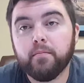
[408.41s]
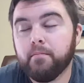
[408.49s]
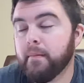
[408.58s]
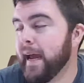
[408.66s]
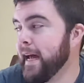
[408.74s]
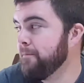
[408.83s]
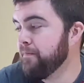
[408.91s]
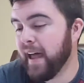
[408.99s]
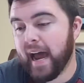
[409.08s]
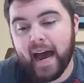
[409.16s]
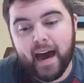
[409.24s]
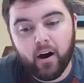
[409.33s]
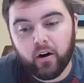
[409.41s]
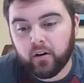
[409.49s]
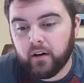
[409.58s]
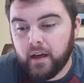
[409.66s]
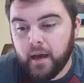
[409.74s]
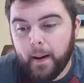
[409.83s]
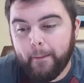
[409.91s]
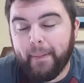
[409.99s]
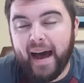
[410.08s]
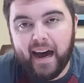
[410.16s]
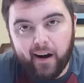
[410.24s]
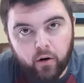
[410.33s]
Man, how
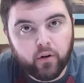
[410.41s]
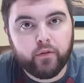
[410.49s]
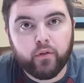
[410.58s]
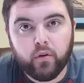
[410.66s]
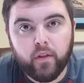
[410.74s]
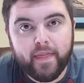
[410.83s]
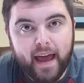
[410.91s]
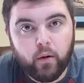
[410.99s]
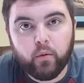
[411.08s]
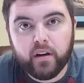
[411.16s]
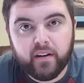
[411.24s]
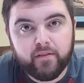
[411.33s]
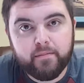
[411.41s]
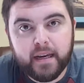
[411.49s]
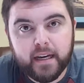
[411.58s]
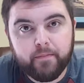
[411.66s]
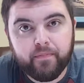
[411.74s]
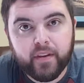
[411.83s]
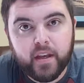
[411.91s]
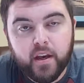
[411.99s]
powerful that would have been.